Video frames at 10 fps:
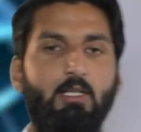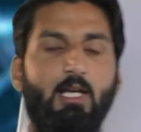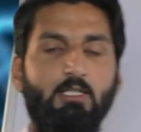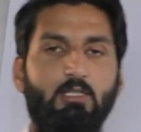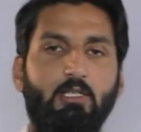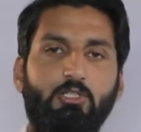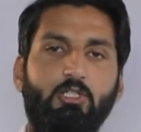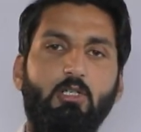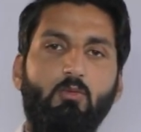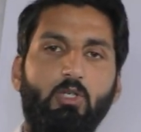the last
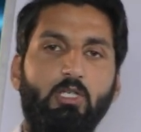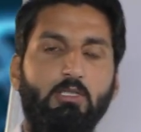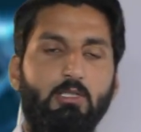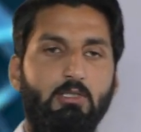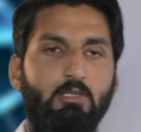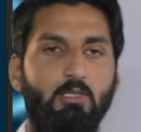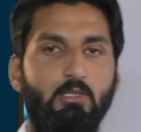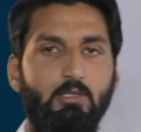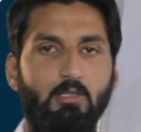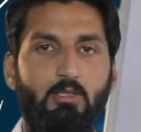lecture we discussed
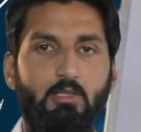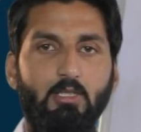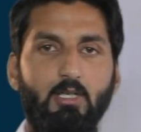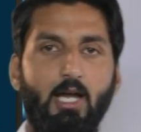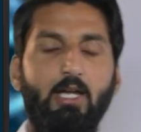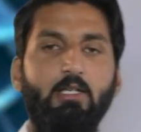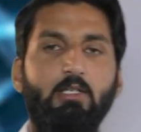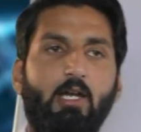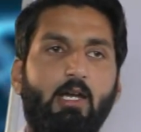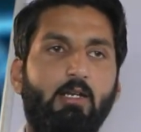the
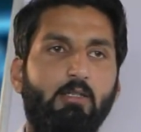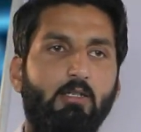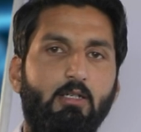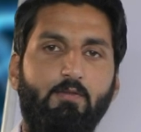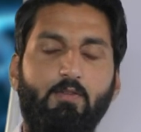light and the